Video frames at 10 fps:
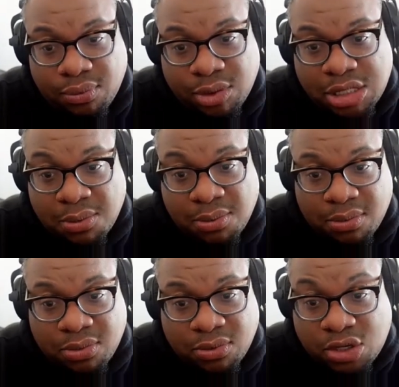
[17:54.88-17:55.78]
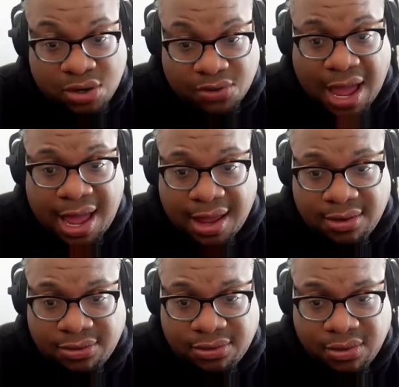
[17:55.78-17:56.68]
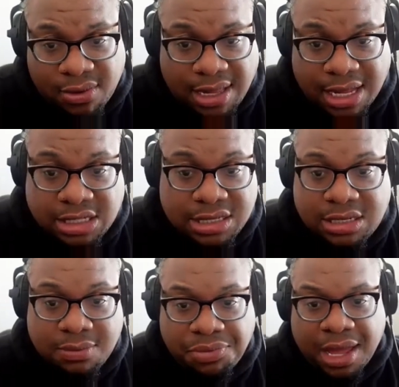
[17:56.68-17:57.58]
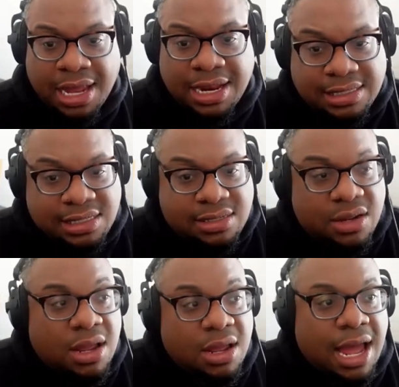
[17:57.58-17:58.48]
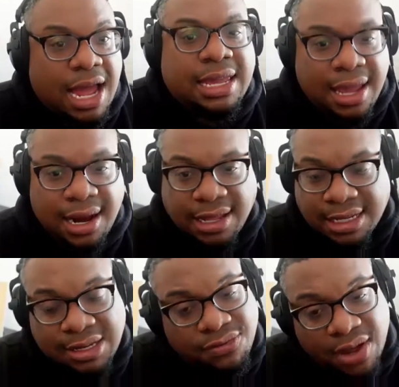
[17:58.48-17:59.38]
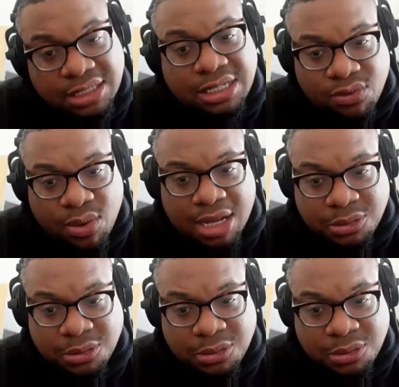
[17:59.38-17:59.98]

to to survive, right? That's just, and that's, again, like that's a function of white